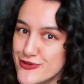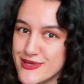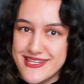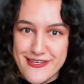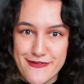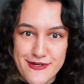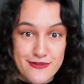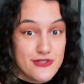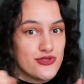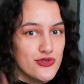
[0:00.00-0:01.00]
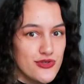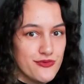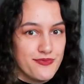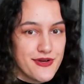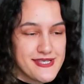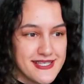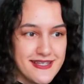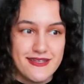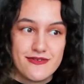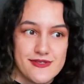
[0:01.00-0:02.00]
new and difficult to you
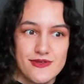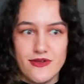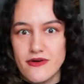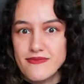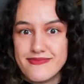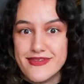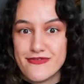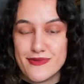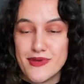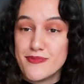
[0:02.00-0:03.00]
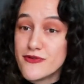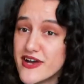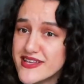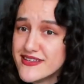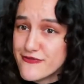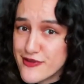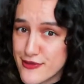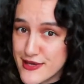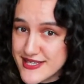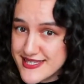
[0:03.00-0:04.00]
personally, because different people find different
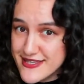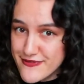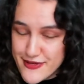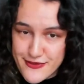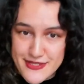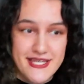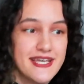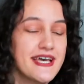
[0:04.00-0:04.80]
things difficult.